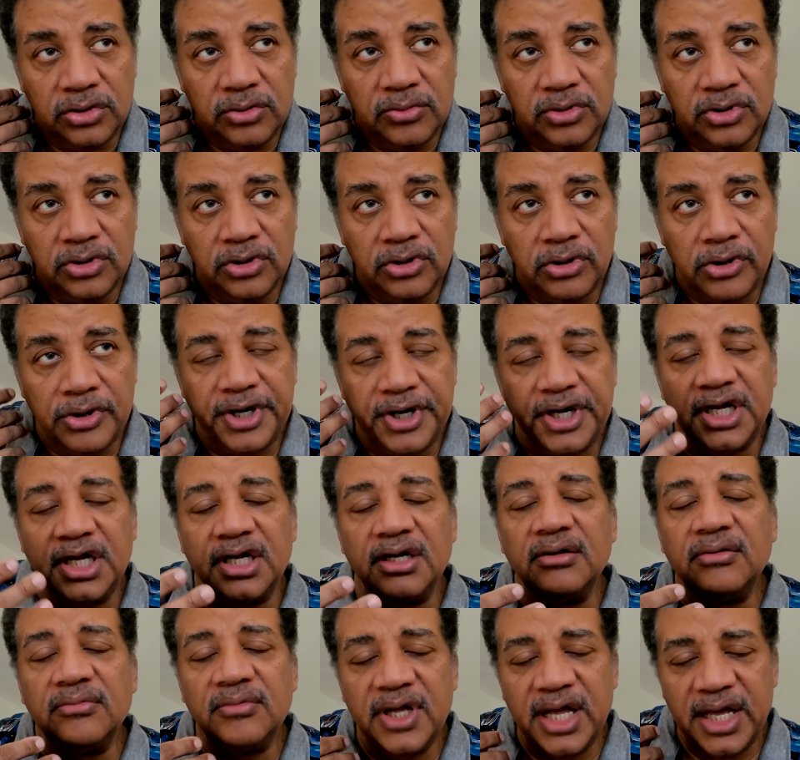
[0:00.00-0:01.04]

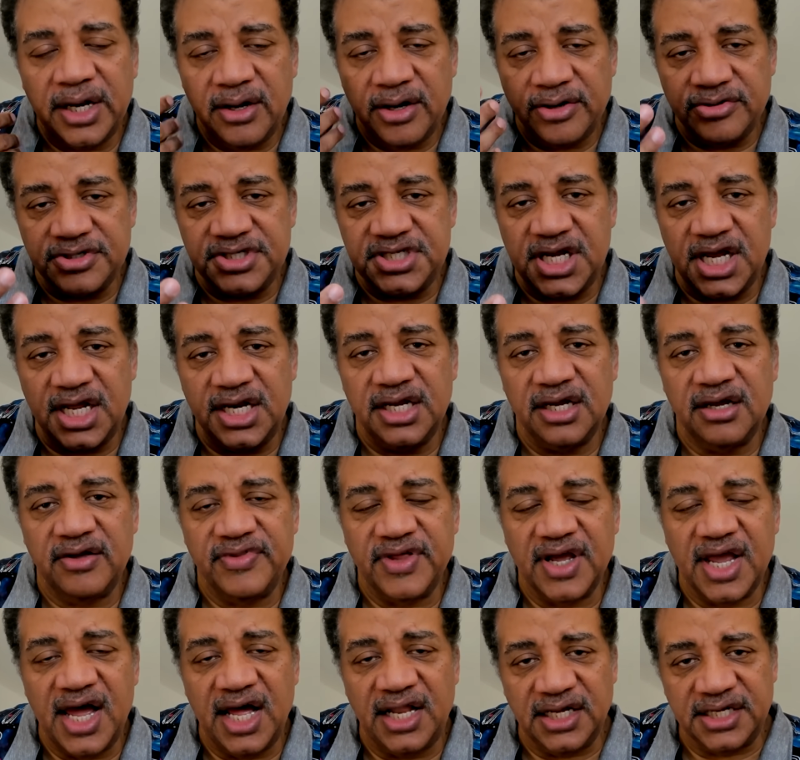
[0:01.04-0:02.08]
learning and understanding of
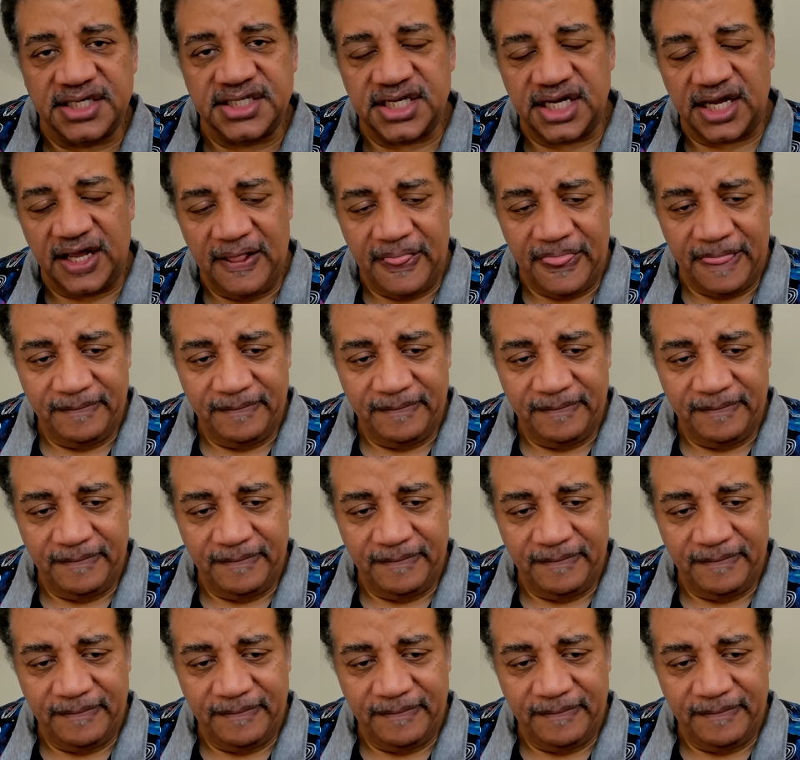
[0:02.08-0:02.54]
the galaxy.